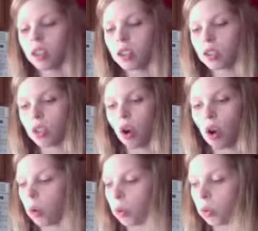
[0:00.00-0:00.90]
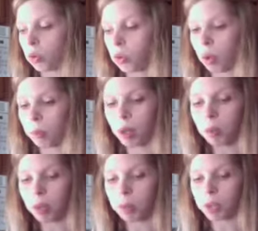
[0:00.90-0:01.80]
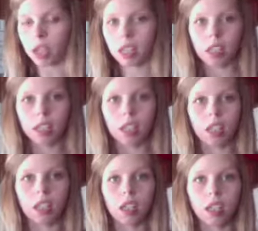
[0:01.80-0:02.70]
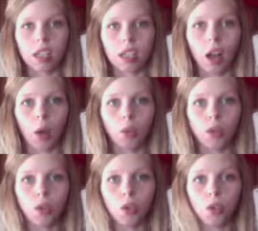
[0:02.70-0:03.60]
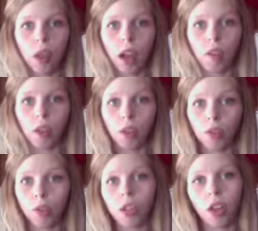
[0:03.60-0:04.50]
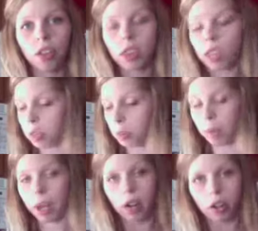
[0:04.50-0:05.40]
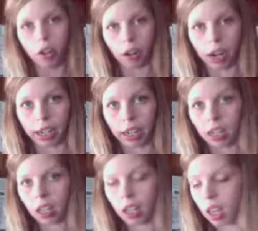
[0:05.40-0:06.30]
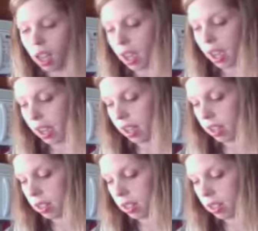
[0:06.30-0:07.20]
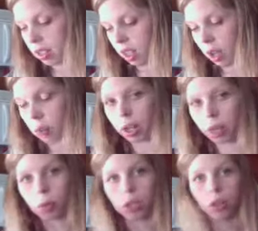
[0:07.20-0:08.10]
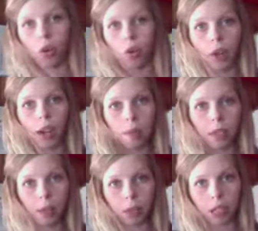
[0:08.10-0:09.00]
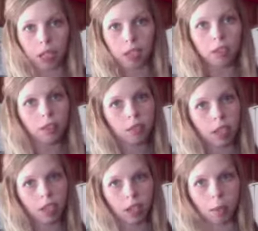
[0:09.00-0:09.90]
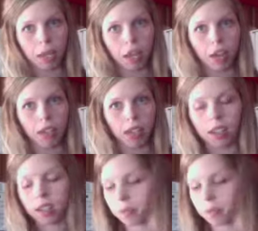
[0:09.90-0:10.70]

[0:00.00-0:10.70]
So what meal prep does is it helps you to have all of those healthy things prepared already, and that way when you go to grab something, it's going to be healthy.